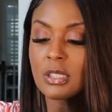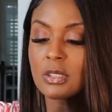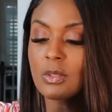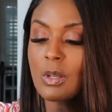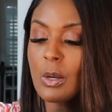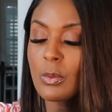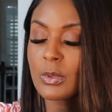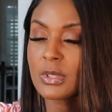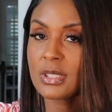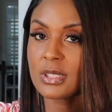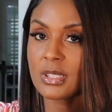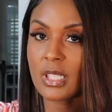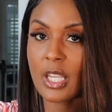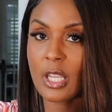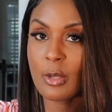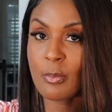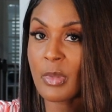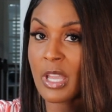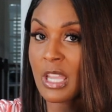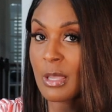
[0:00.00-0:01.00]
So I would
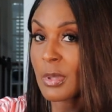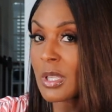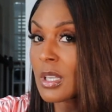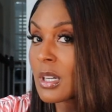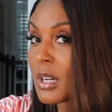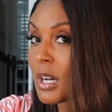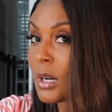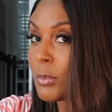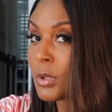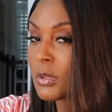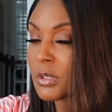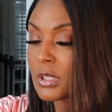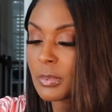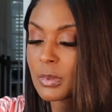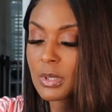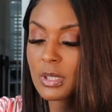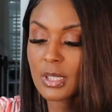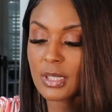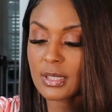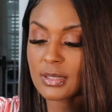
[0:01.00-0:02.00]
say maybe a couple
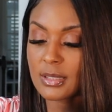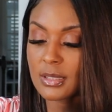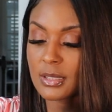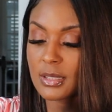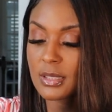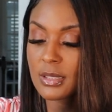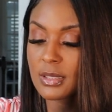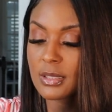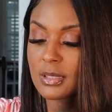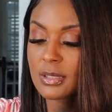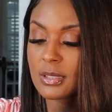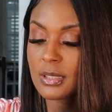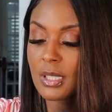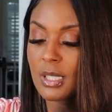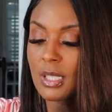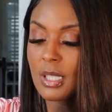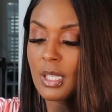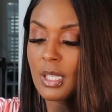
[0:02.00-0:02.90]
lip glosses.